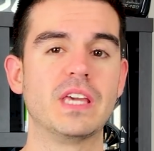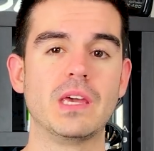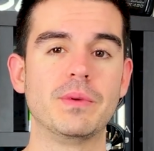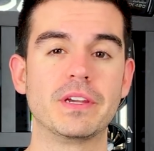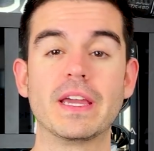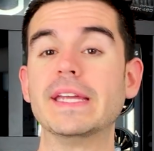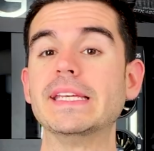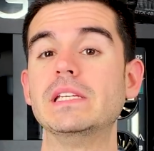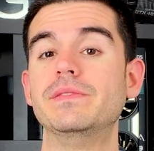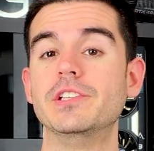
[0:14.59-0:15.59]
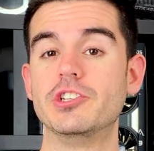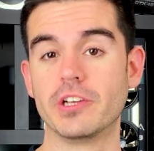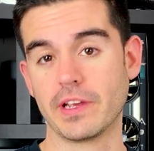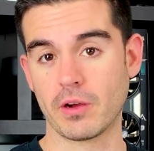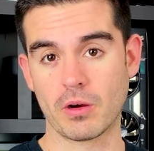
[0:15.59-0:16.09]
gaming and
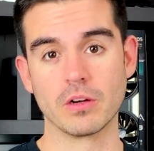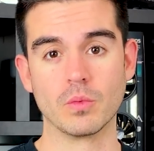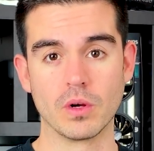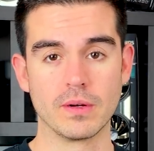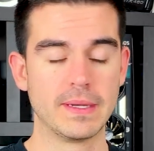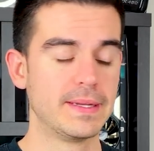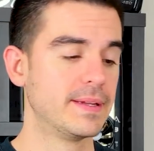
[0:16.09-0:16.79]
EVGA hardware.